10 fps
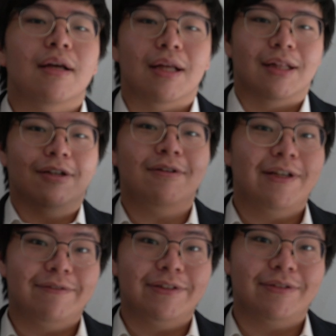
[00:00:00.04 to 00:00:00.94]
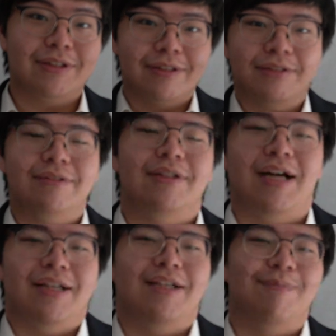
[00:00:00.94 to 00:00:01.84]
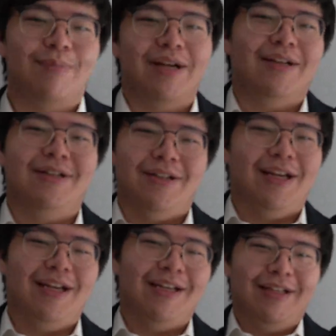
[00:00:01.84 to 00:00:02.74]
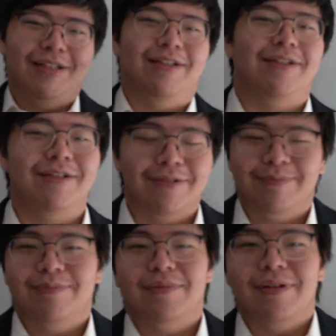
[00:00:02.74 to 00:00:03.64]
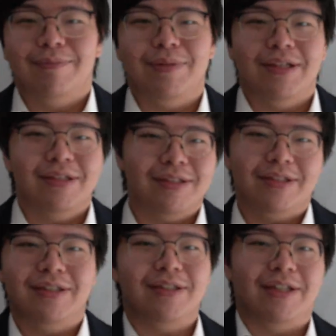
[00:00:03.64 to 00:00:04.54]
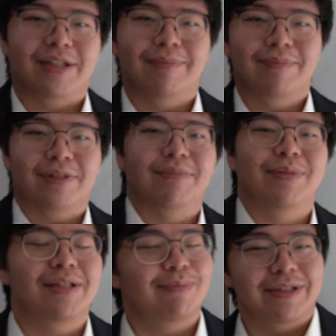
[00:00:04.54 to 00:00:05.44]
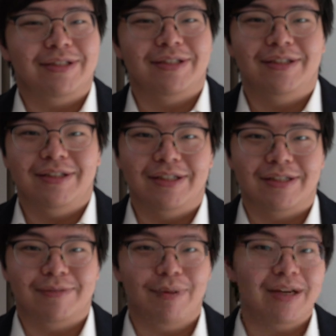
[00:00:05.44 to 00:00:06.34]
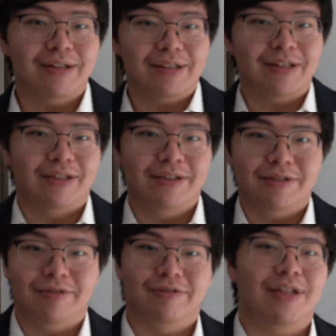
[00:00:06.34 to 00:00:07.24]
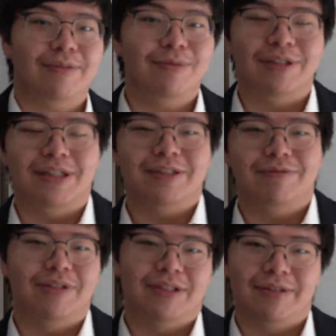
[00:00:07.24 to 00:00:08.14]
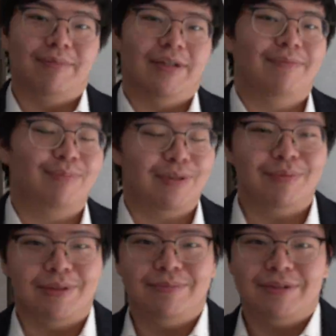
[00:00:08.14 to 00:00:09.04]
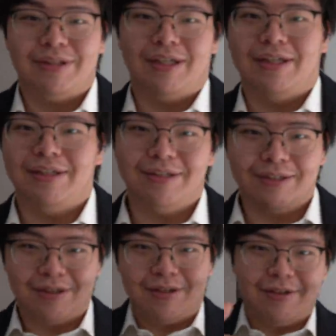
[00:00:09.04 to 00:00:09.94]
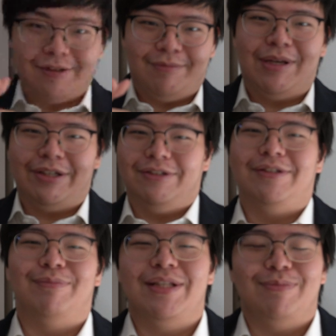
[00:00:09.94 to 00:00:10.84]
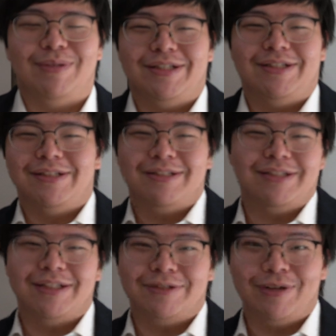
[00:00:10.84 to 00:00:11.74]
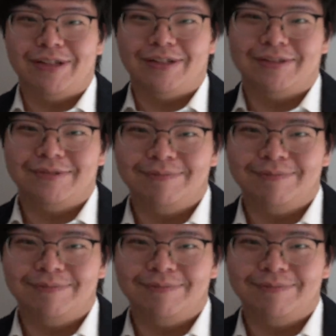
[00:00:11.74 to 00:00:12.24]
Hello everyone, I am back again. Me, Singyan Kim, the Math Master, is back again to help you guys with math problems and make you the Math Masters as well.